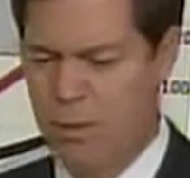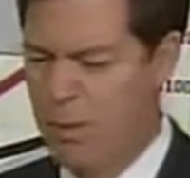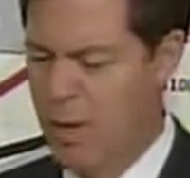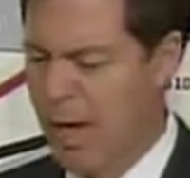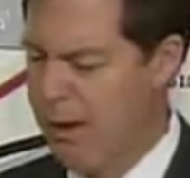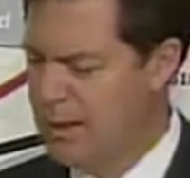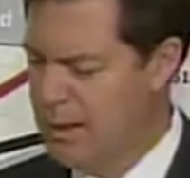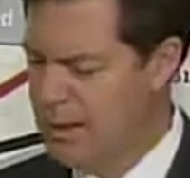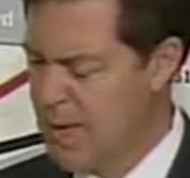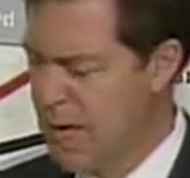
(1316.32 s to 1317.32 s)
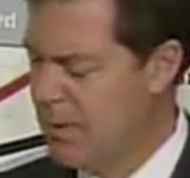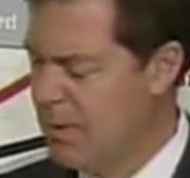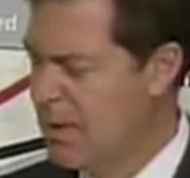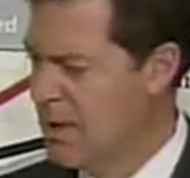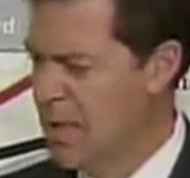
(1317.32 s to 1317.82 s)
how can this
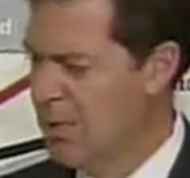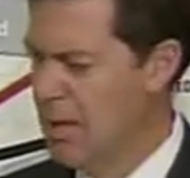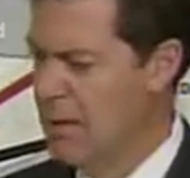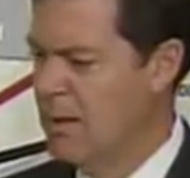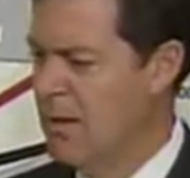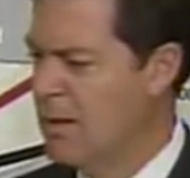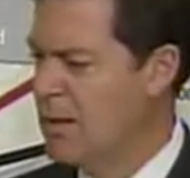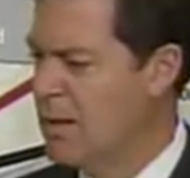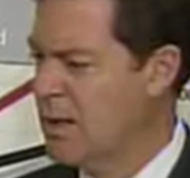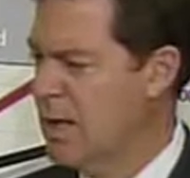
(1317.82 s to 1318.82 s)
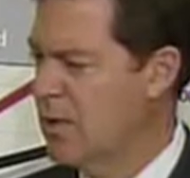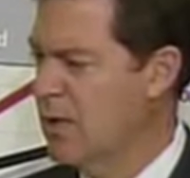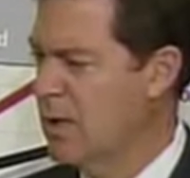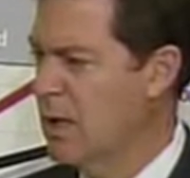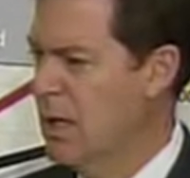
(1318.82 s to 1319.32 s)
happen to them in this
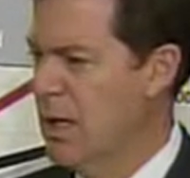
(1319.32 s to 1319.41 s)
country?